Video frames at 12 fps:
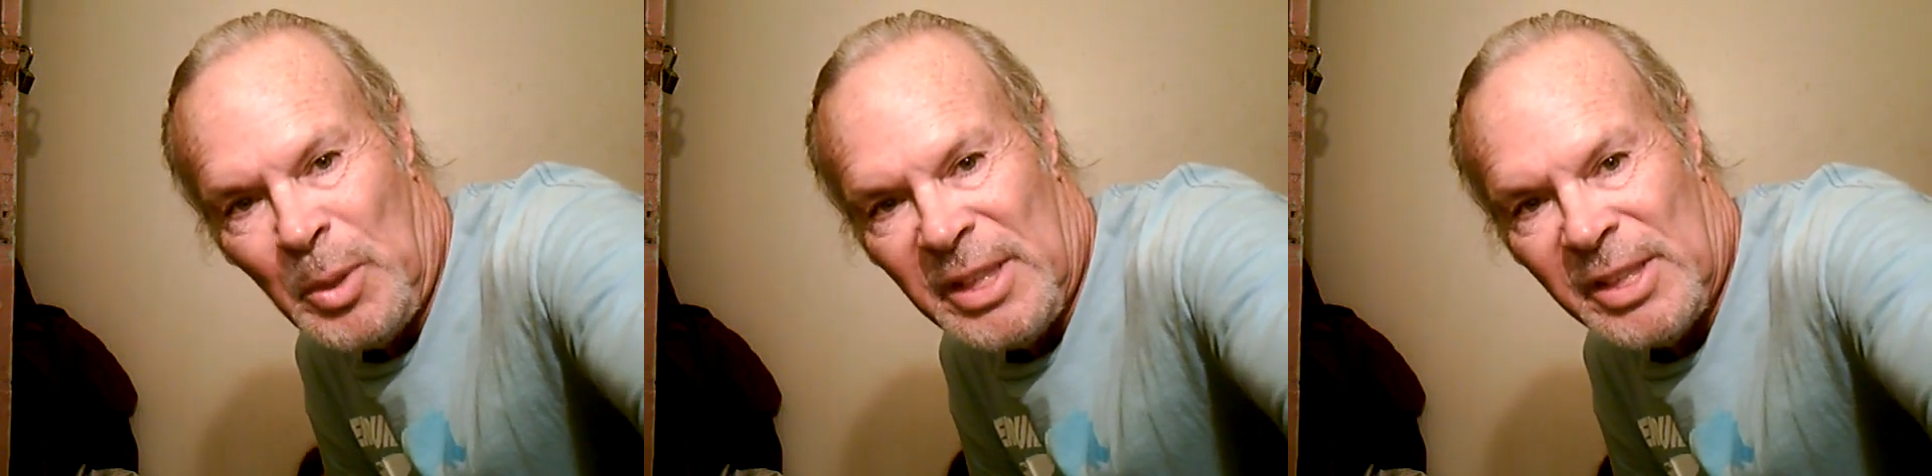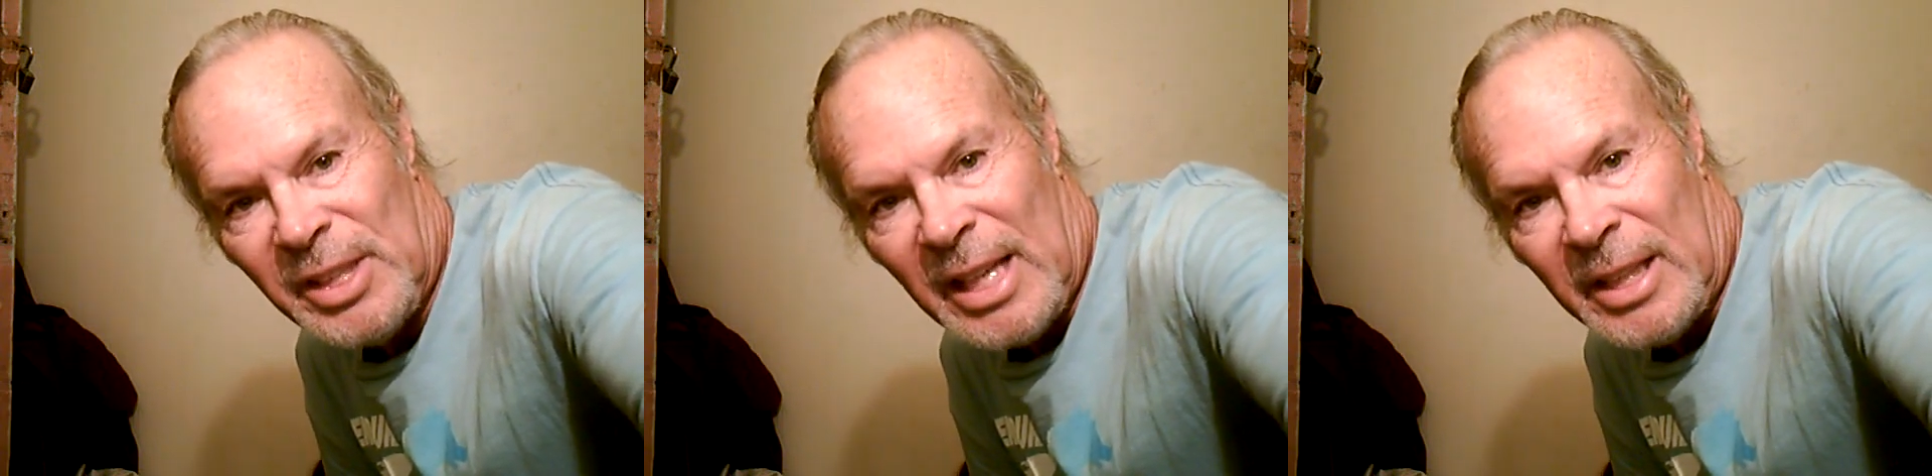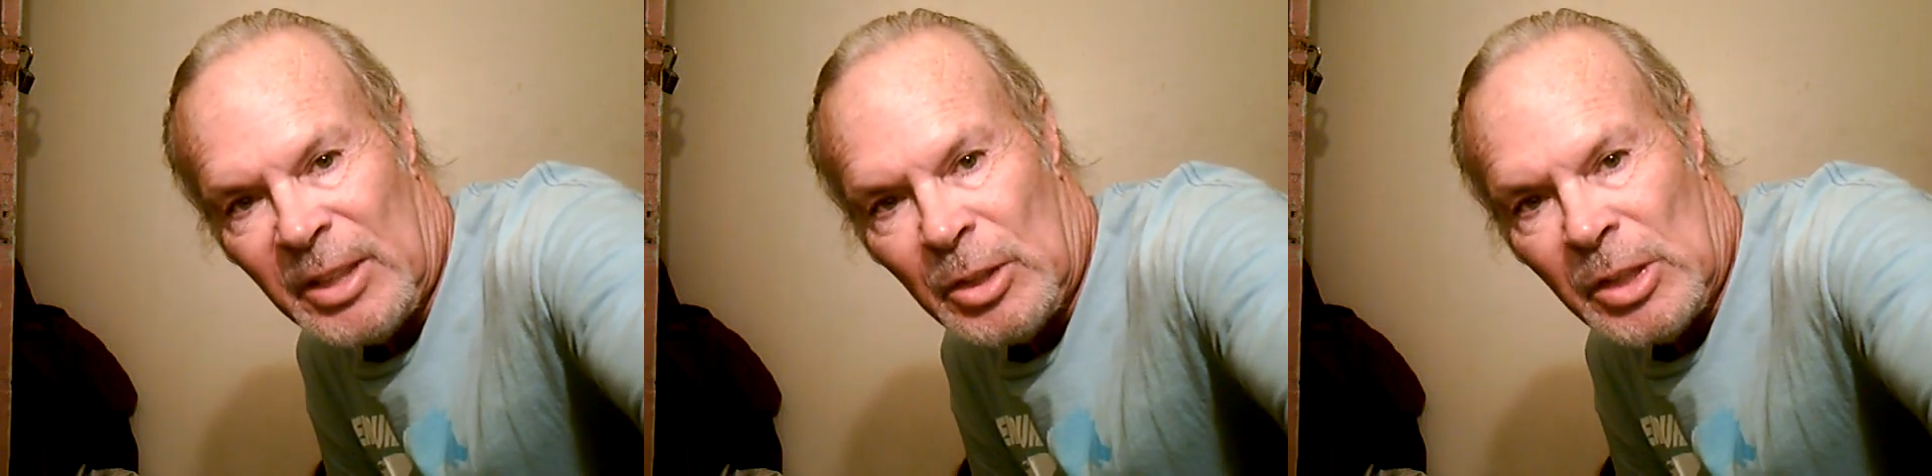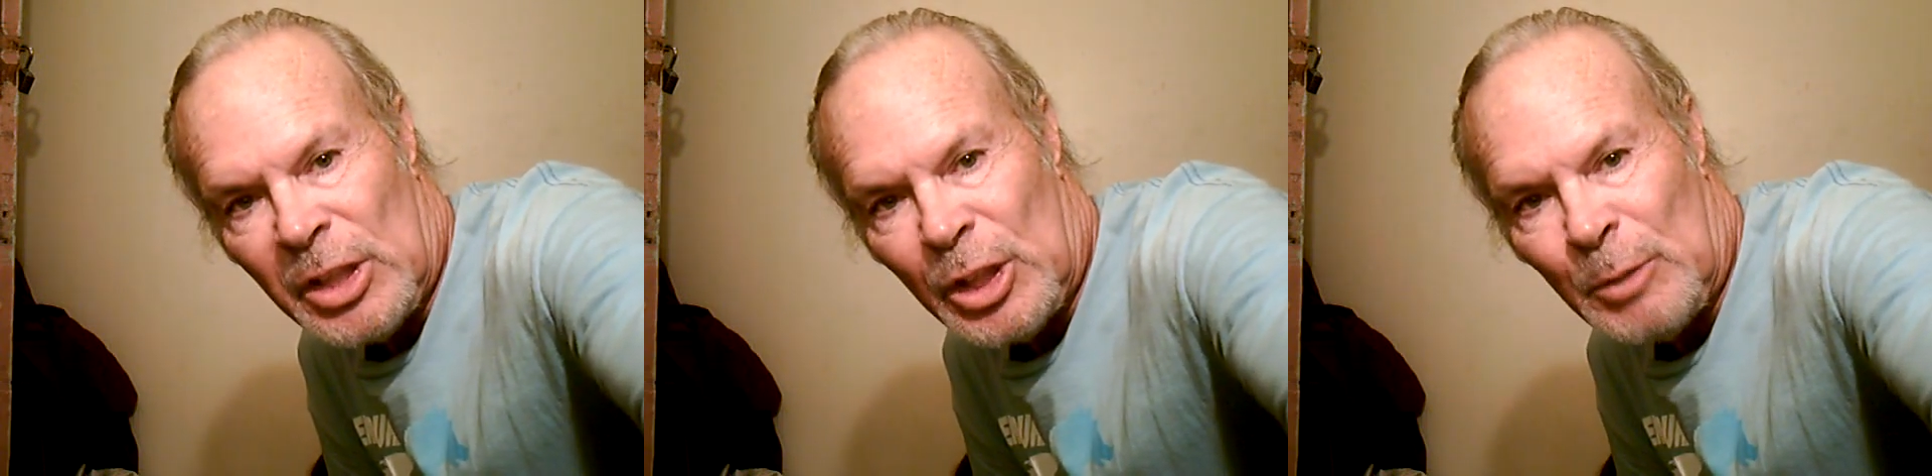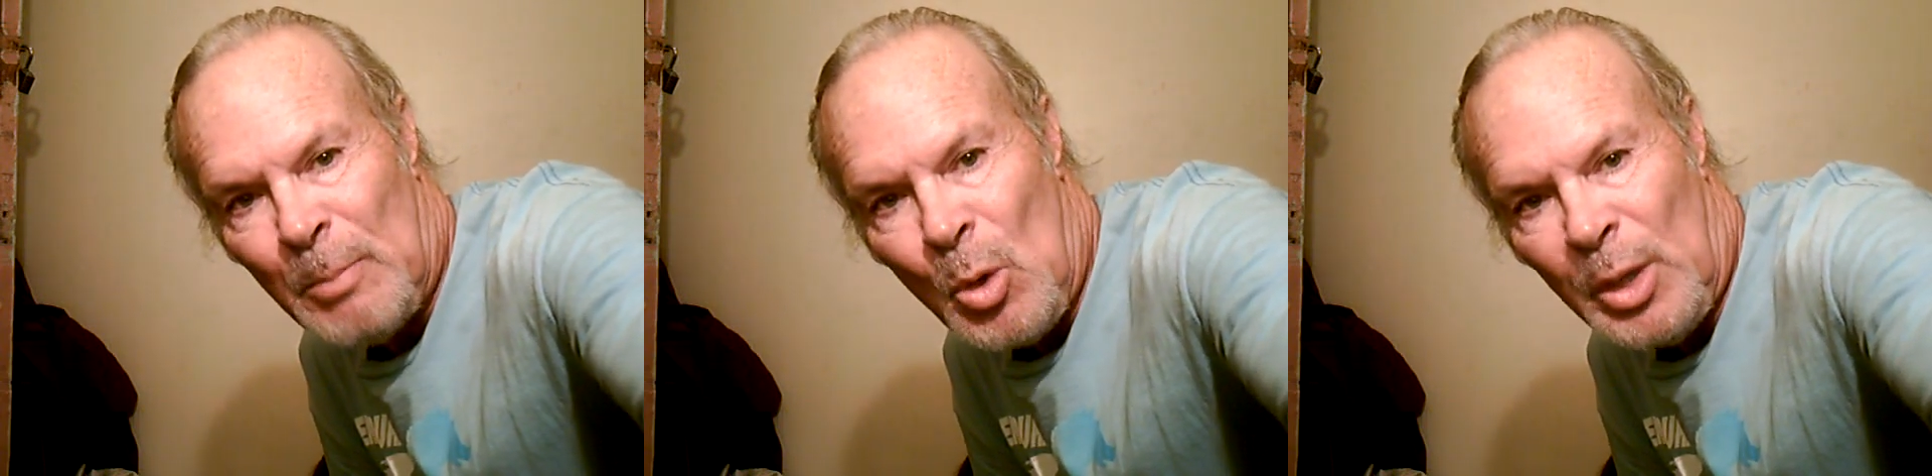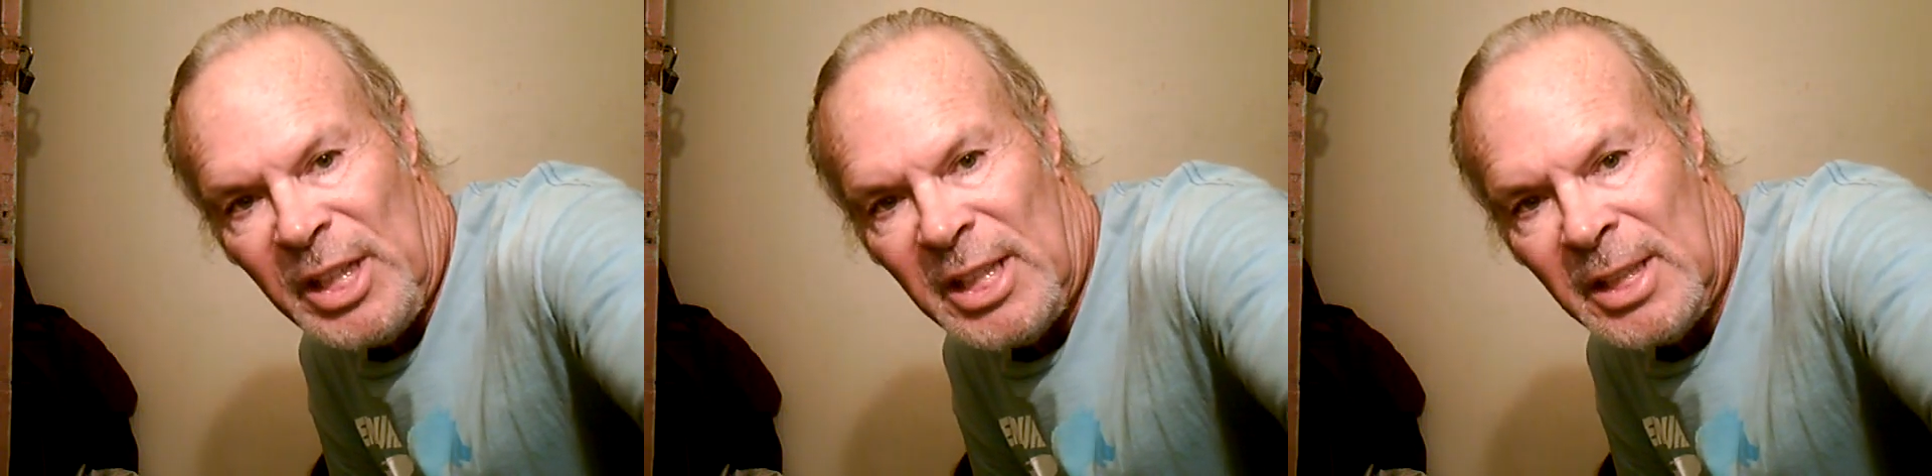two weeks at a
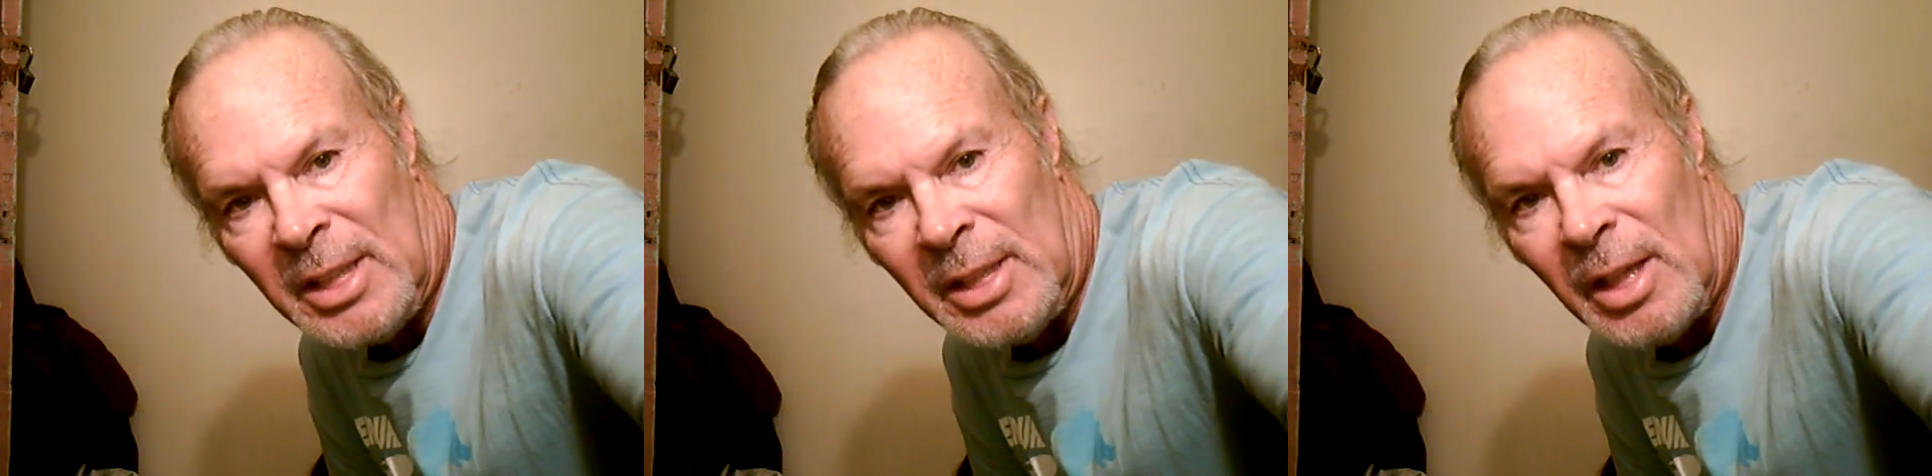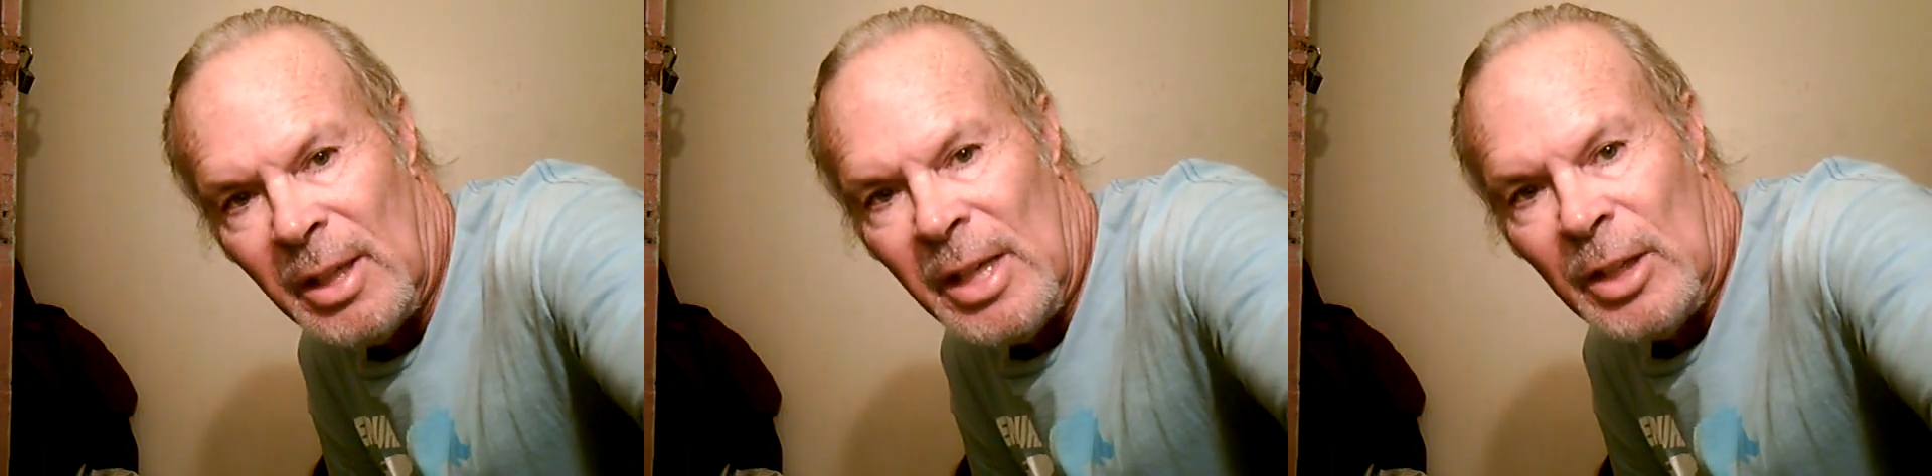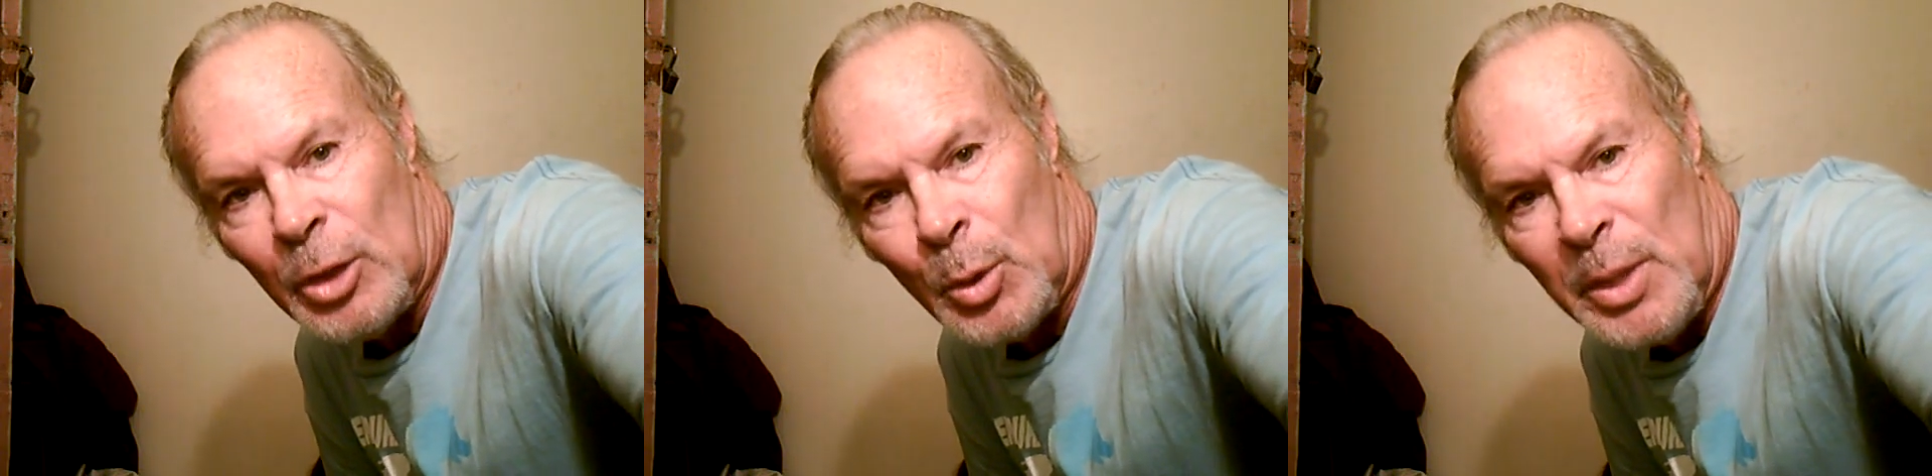smoking